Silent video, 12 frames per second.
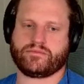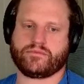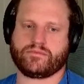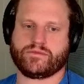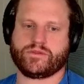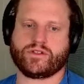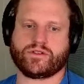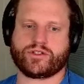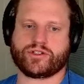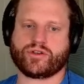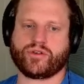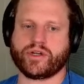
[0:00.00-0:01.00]
So there's
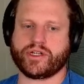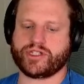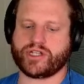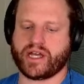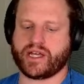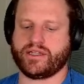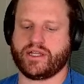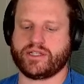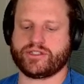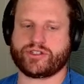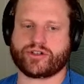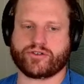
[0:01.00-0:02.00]
scoring check and then
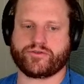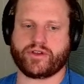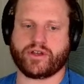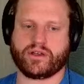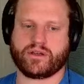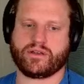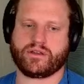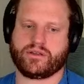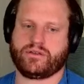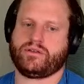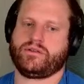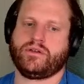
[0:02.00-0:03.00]
surfing.
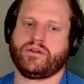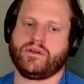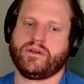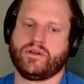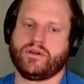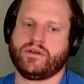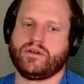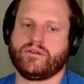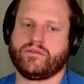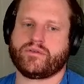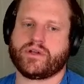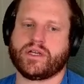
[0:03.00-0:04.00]

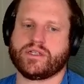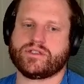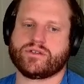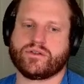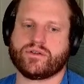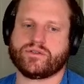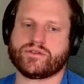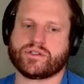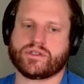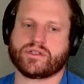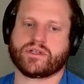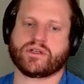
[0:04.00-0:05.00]
Right? So those are
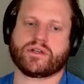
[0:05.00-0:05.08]
the